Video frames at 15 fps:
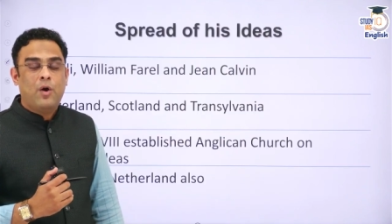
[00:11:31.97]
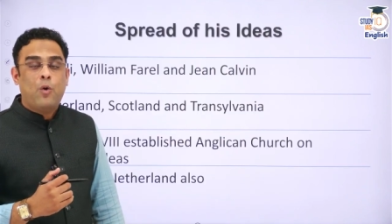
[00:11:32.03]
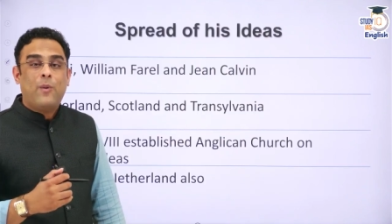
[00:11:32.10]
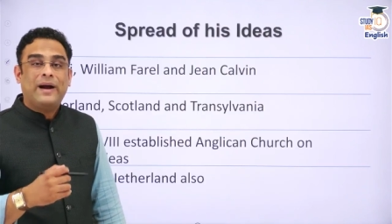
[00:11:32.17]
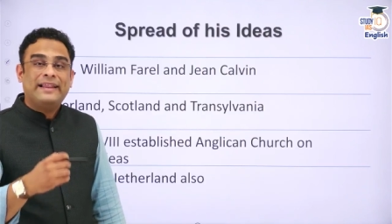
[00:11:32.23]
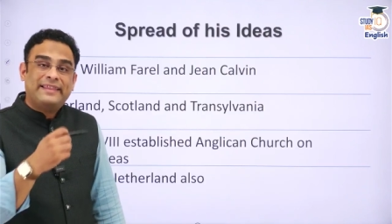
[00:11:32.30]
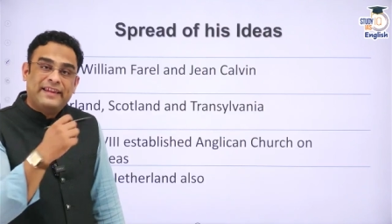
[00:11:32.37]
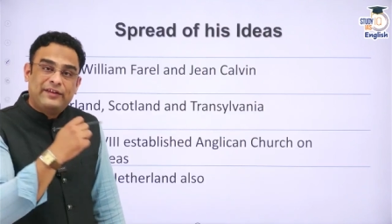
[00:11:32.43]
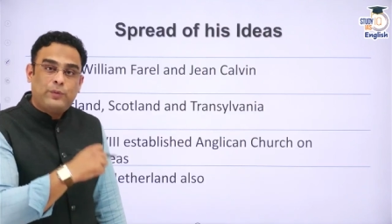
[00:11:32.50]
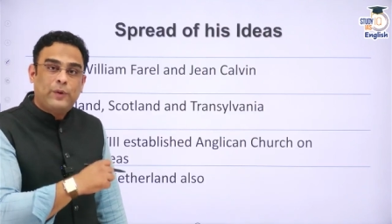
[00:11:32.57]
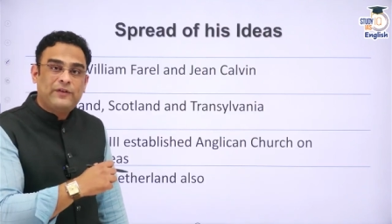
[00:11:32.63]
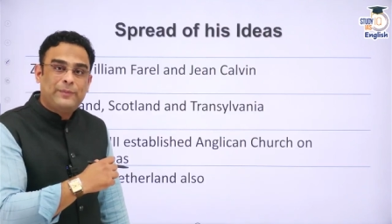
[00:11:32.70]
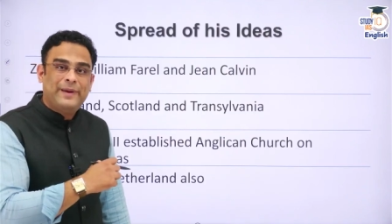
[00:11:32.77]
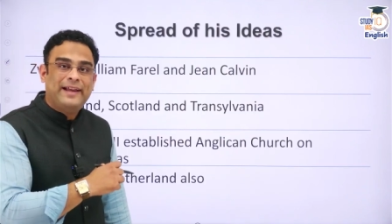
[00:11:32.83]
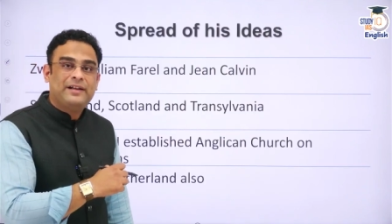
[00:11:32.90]
While this
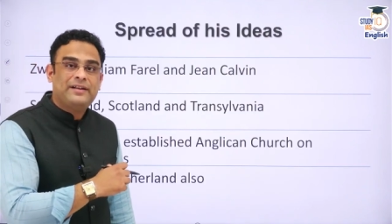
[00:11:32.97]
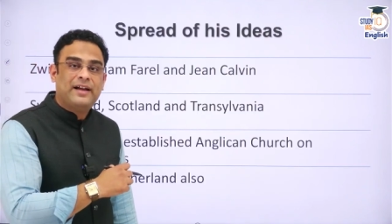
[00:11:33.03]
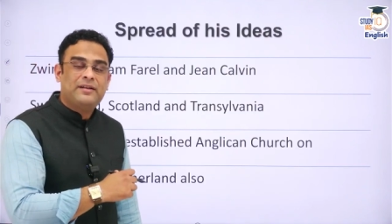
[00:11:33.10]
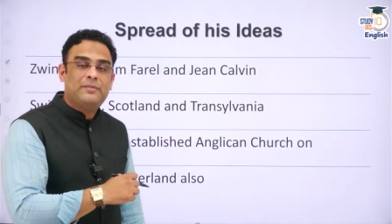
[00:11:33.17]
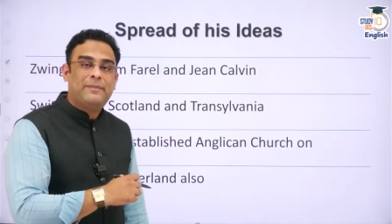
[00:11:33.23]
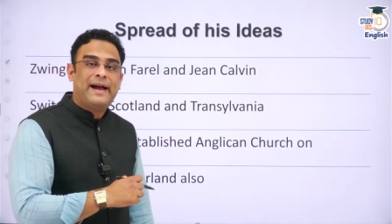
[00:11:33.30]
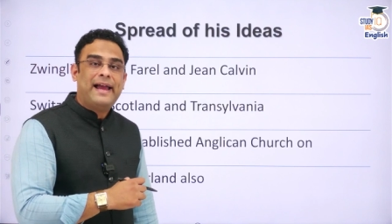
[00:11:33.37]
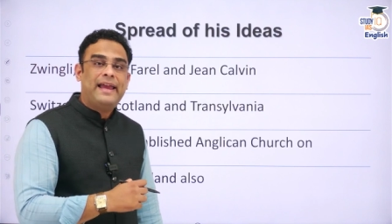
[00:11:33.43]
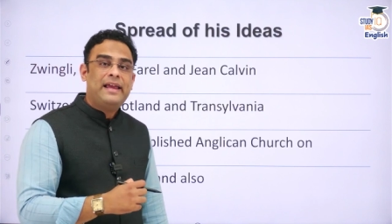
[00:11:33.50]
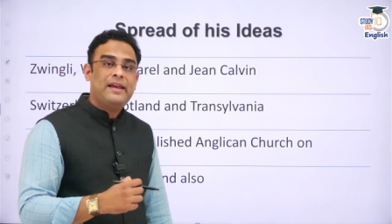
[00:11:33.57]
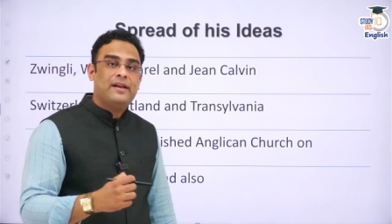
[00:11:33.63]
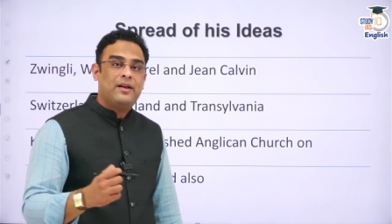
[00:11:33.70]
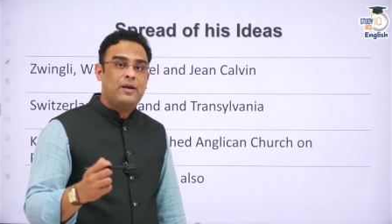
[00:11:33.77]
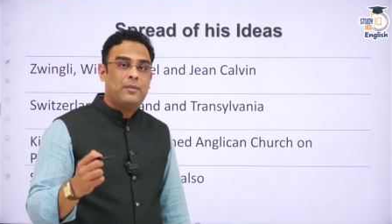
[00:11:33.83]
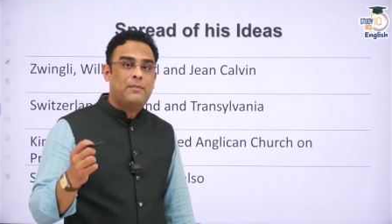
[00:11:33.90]
was being done by
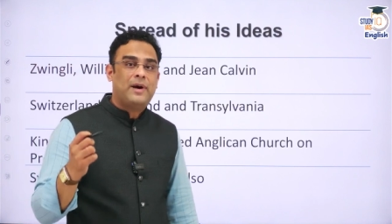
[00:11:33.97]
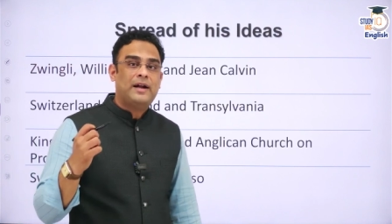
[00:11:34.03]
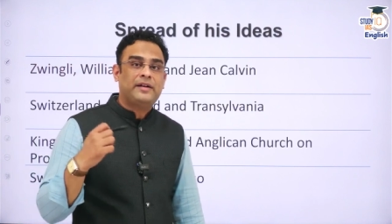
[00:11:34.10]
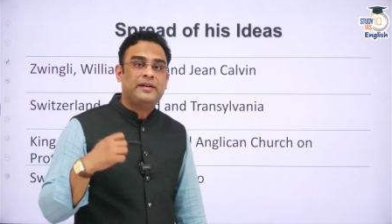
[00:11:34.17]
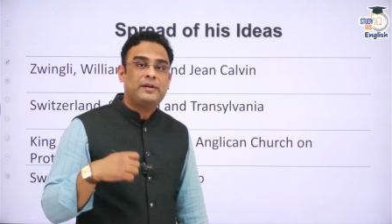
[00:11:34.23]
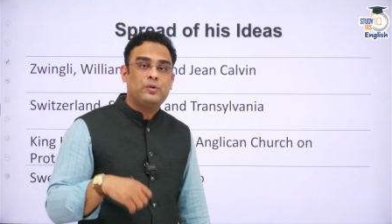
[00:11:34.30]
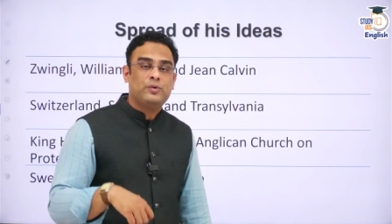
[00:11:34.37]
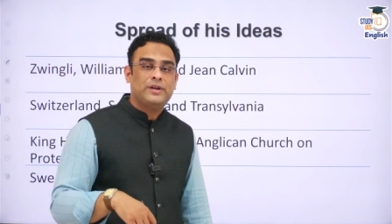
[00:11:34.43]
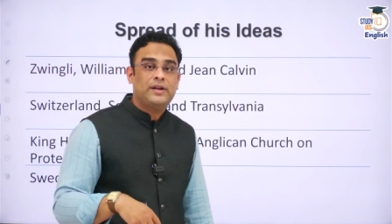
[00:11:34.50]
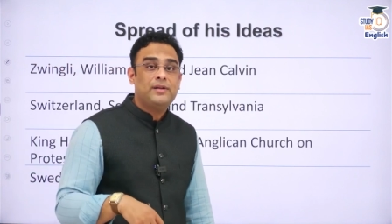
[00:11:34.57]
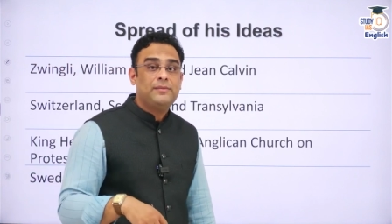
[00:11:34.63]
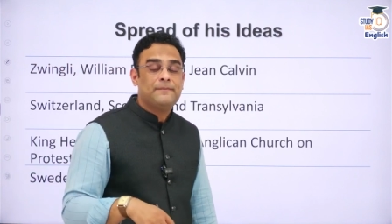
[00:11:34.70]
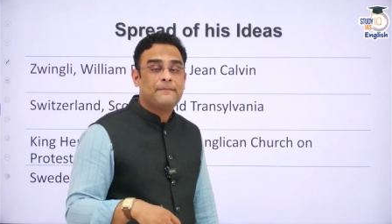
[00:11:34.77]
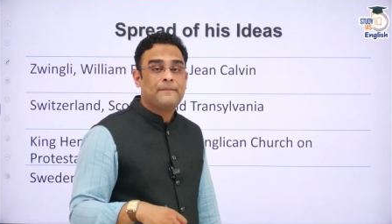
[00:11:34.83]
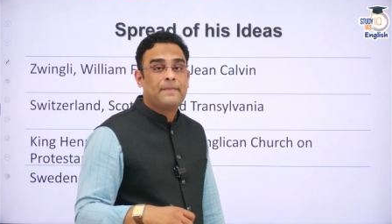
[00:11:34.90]
Martin Luther,